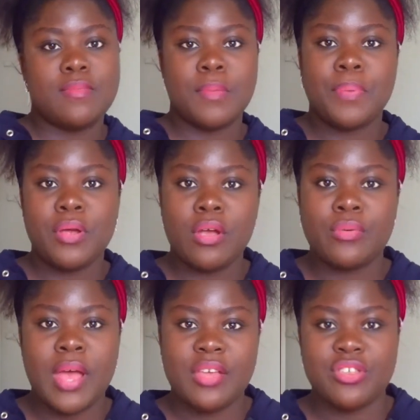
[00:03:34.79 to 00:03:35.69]
The period
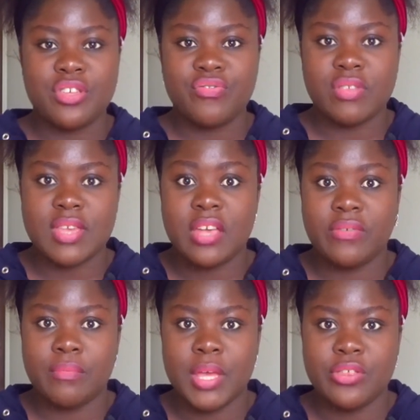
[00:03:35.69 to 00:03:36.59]
where I just resigned
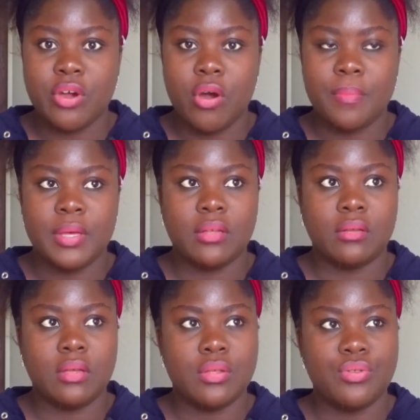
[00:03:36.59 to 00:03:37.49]
from my job
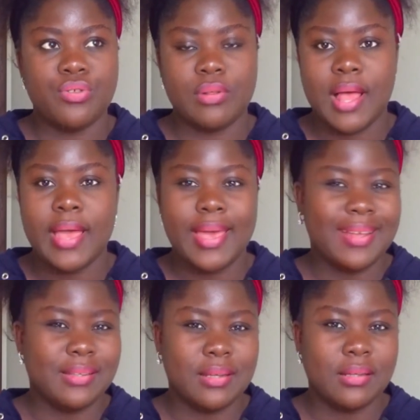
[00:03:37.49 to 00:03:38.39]
in July
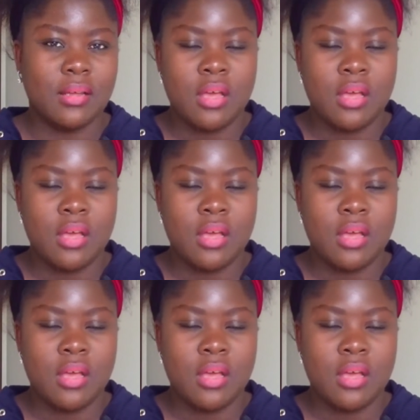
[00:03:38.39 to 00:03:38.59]
ending.